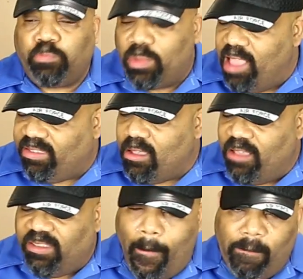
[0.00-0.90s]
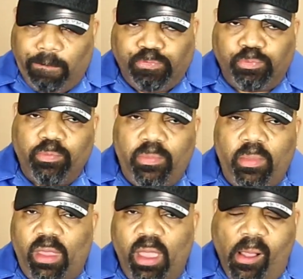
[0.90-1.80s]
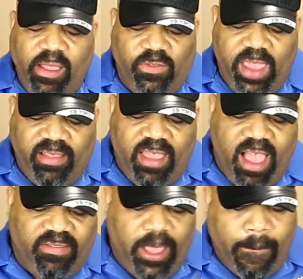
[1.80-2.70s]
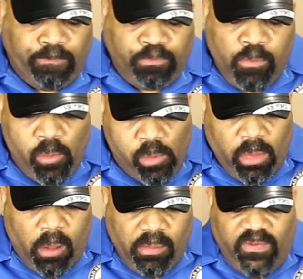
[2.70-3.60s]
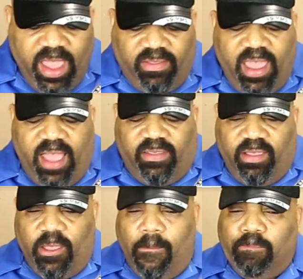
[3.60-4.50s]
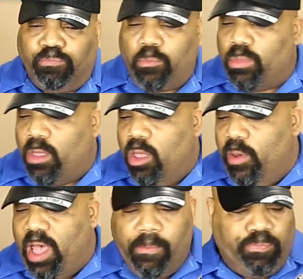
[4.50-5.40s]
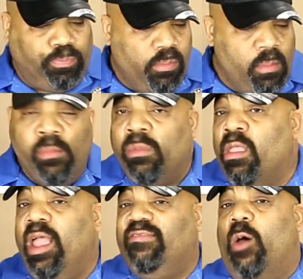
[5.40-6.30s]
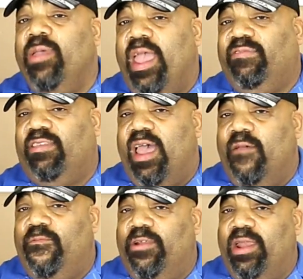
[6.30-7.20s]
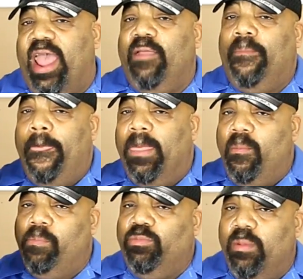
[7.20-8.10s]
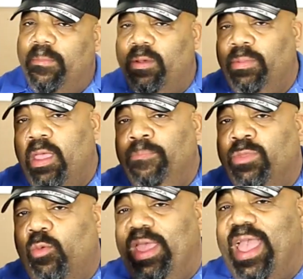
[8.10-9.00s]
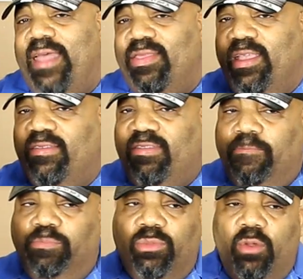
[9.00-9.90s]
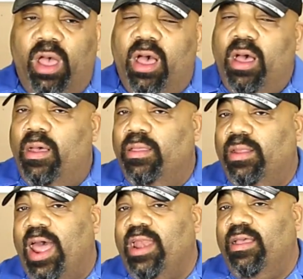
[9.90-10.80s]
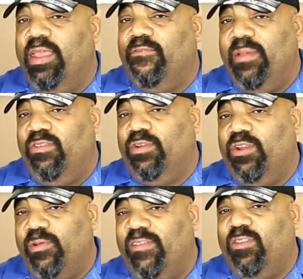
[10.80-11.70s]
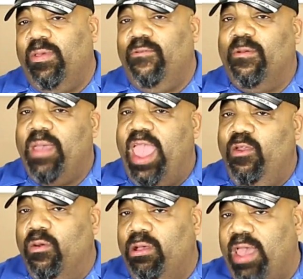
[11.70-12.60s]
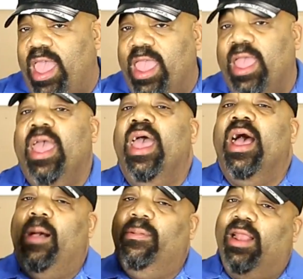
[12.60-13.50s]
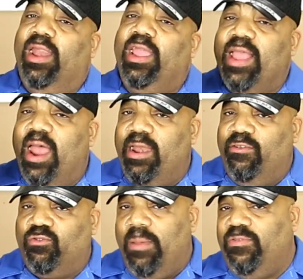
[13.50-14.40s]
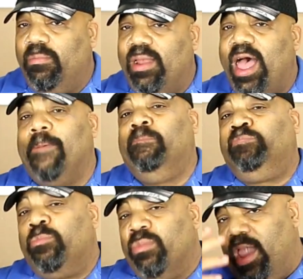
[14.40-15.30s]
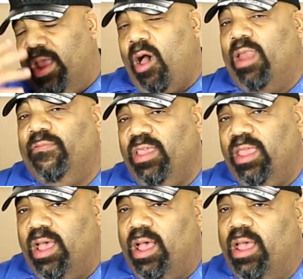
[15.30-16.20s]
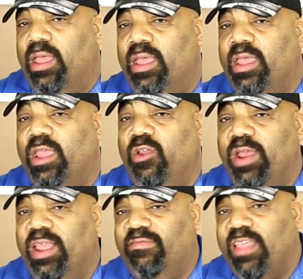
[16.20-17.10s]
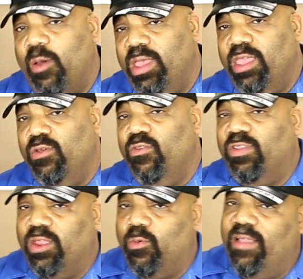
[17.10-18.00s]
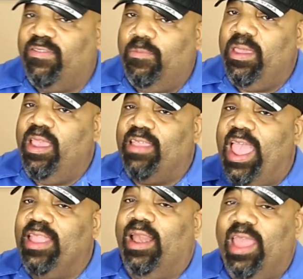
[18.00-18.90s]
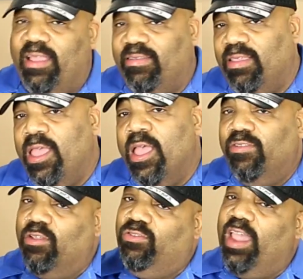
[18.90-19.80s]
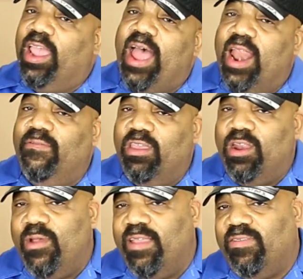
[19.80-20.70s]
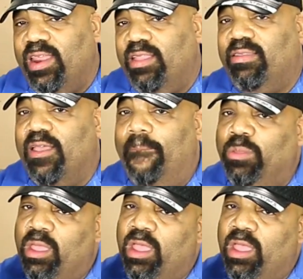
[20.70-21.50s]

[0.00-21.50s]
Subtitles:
that sauce is fantastic. Fantastic. So, well, that's all we have time for tonight. Remember, we got this, a lot of the information for this recipe from Hey Grill Hey. I'll put the link down in the description block, and all of the ingredients that we used in the recipes and the links. So check it out if you're interested in some